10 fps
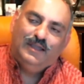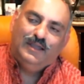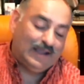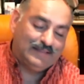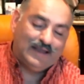
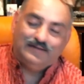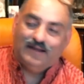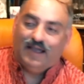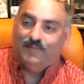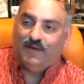at that
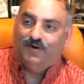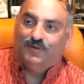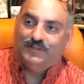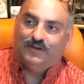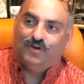time, I don't know
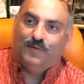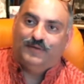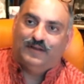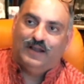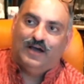what the
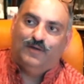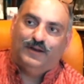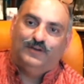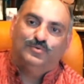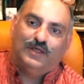economics are now, but
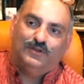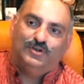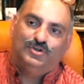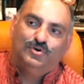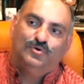in
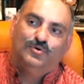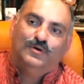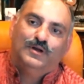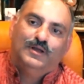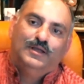2002,
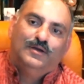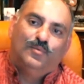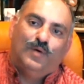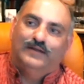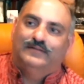
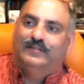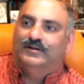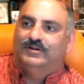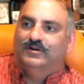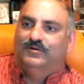once
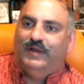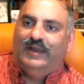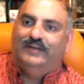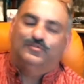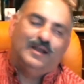the
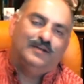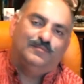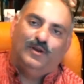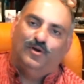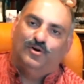rates went
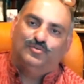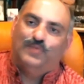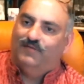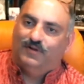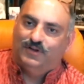below
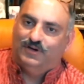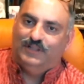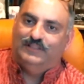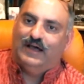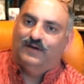12 or
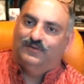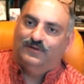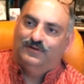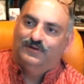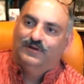
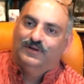13,000,